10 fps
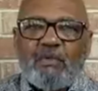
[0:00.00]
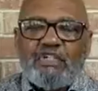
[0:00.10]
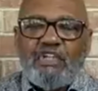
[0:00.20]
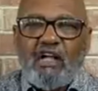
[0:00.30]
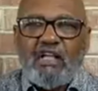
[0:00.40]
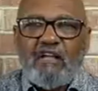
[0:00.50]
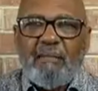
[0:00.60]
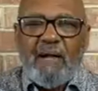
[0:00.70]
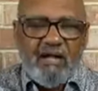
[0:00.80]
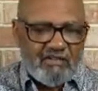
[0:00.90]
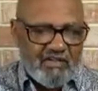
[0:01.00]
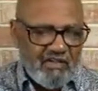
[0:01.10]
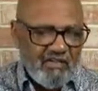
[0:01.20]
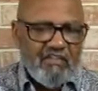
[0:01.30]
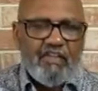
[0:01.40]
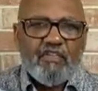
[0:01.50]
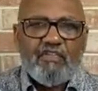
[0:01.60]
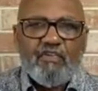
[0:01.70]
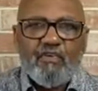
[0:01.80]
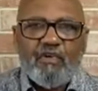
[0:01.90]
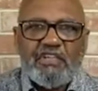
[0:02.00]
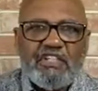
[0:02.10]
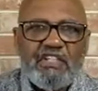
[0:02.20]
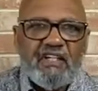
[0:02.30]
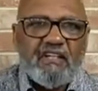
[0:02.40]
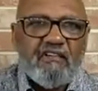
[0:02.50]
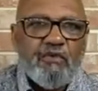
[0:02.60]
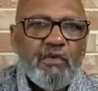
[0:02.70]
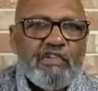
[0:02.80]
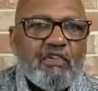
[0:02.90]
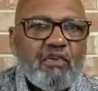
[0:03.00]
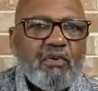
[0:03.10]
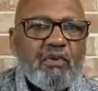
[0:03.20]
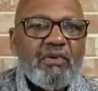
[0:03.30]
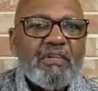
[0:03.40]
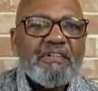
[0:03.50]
we're talking about the authority of the risen Lord.